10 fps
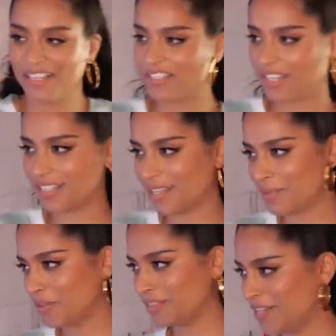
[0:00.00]
Chelsea, you like my
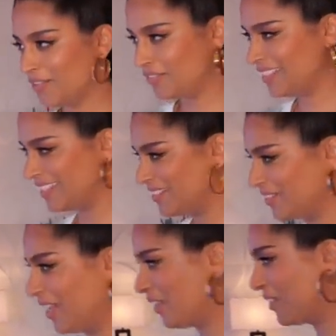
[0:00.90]
Earth Day outfit? Do
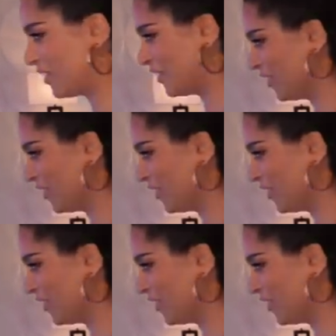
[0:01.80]
I not look like the